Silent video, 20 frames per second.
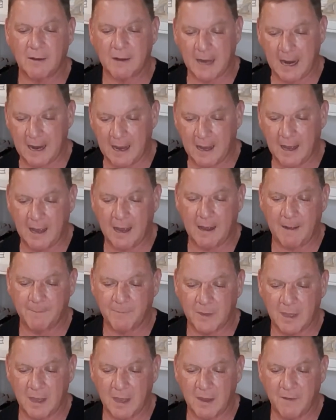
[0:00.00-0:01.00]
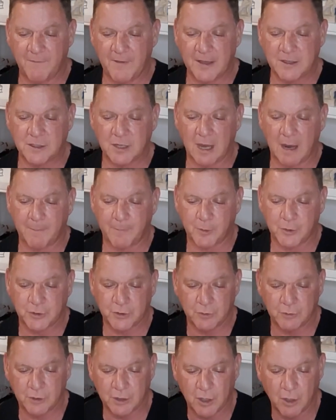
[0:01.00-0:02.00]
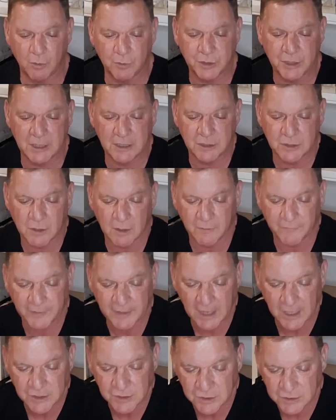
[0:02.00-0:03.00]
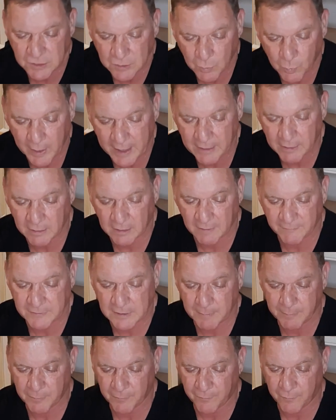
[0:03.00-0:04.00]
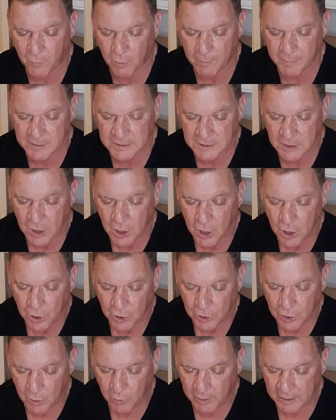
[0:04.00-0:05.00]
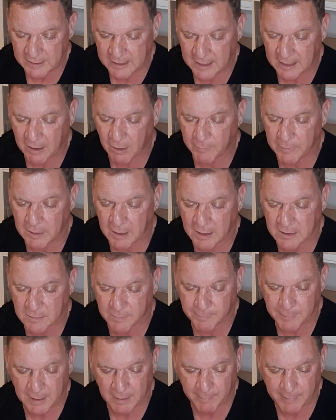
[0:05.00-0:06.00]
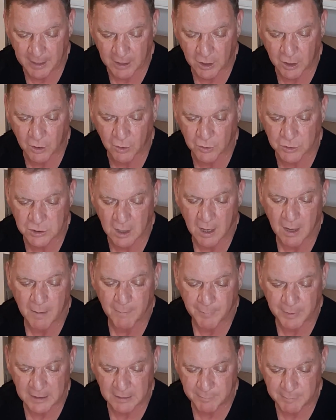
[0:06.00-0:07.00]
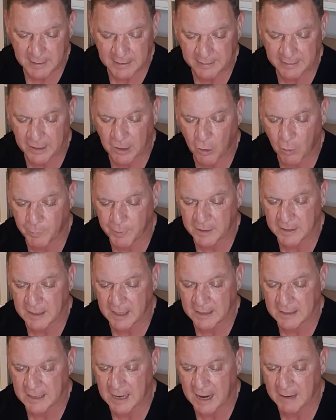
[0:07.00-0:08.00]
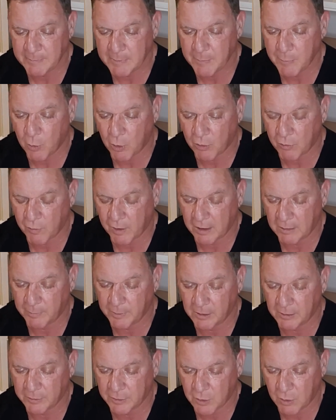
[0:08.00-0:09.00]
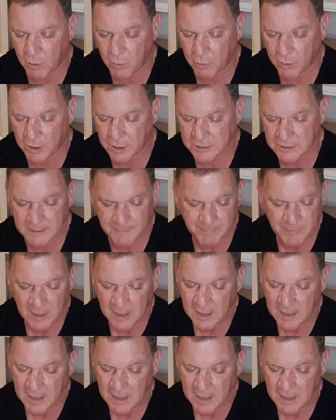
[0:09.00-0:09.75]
Okay, um, eventually I pursued coaching certifications in weightlifting performance, knowing they'd help me as a, be a better coach, but admittedly hoping they'd gain me more credibility with coworkers.